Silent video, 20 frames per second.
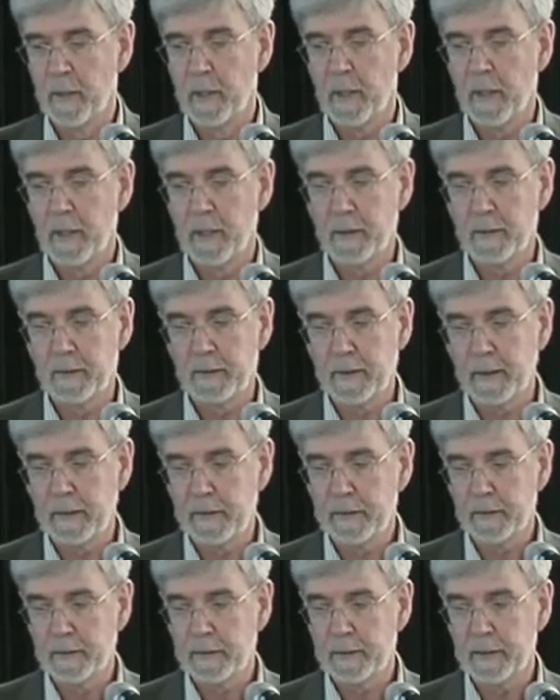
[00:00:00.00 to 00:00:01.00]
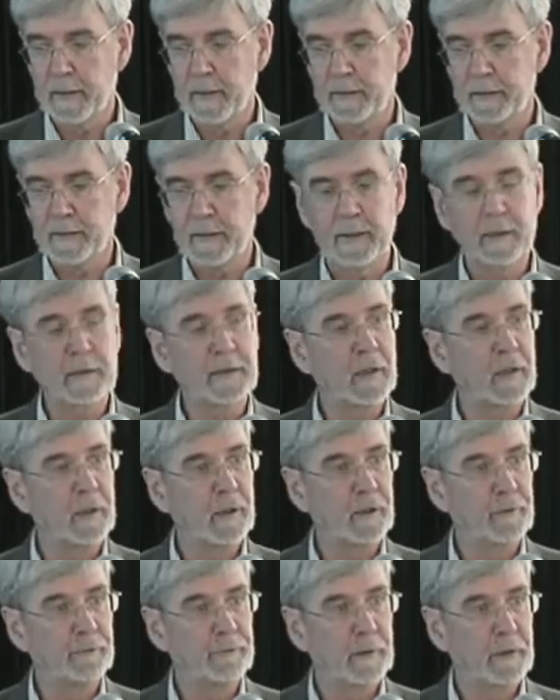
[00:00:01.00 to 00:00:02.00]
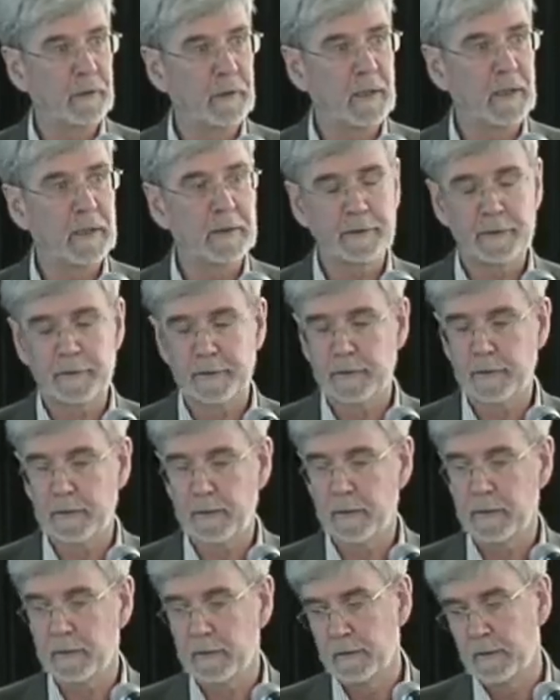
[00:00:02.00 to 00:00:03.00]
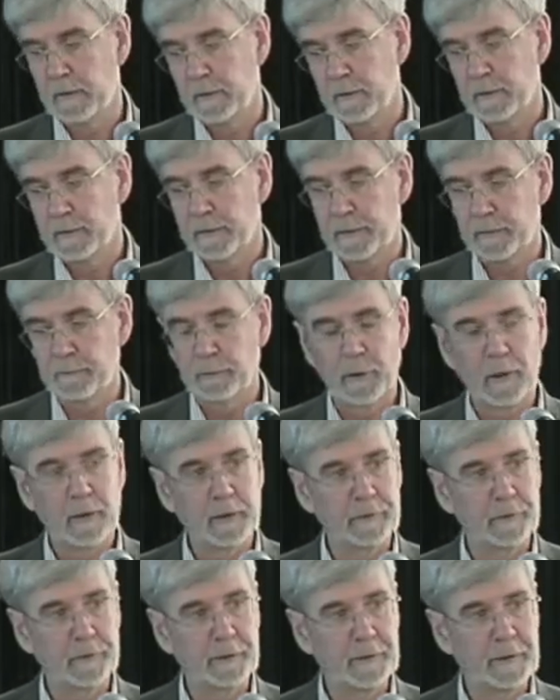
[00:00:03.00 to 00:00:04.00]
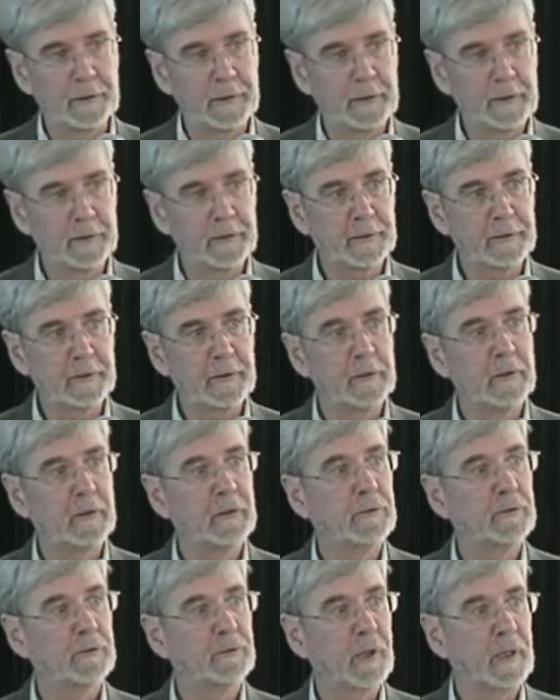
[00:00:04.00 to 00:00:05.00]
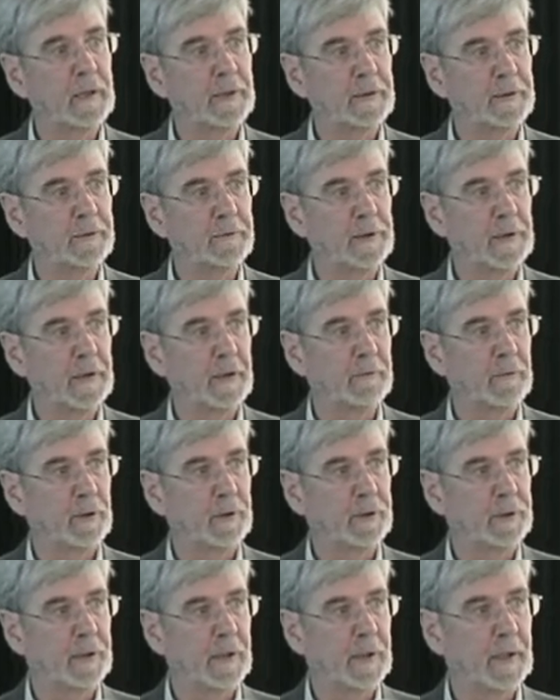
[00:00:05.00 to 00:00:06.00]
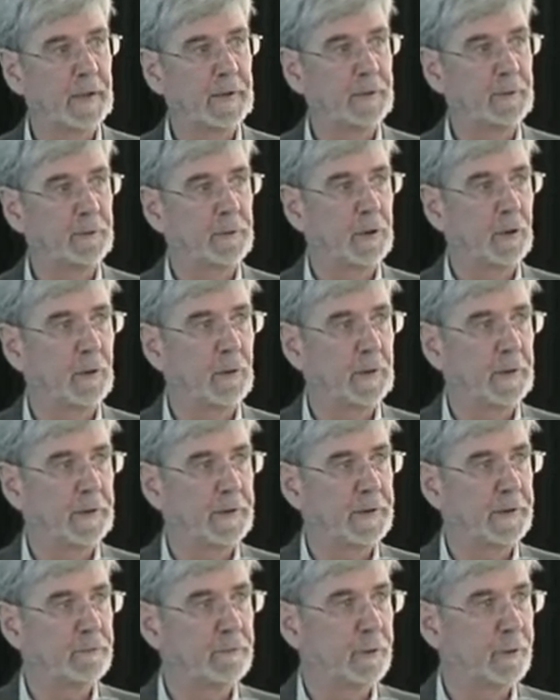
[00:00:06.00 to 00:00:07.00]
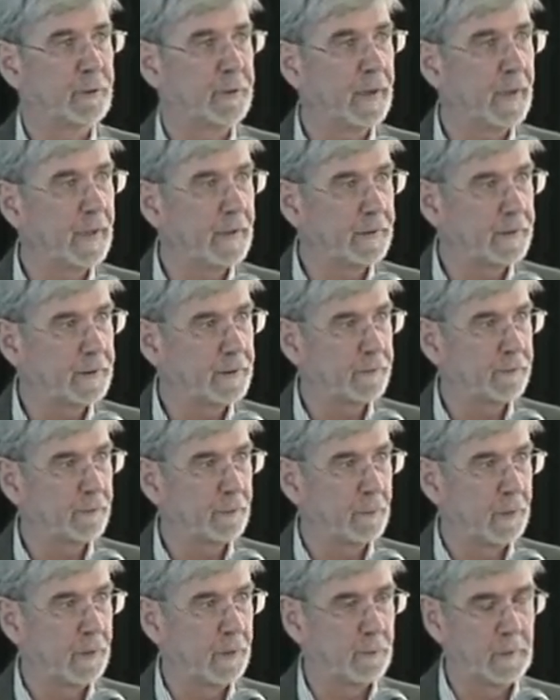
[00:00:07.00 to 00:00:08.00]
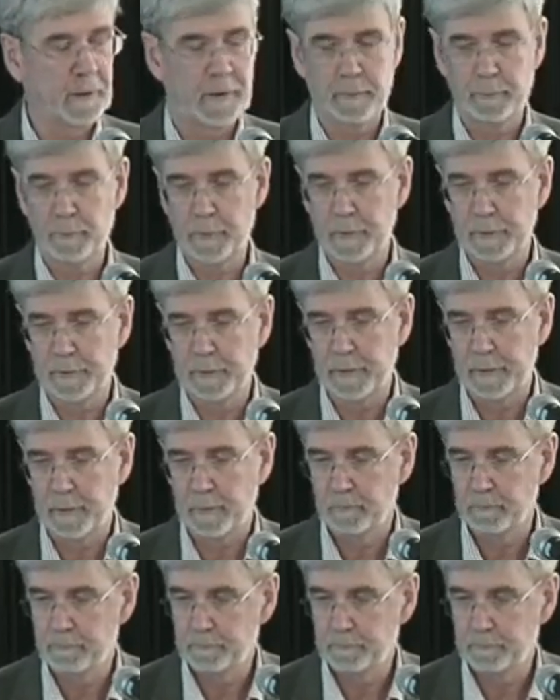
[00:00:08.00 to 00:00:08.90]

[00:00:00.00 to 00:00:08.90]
They indicate that over the last several hundred years, rates of sea level change were only several tenths of a millimetre per year.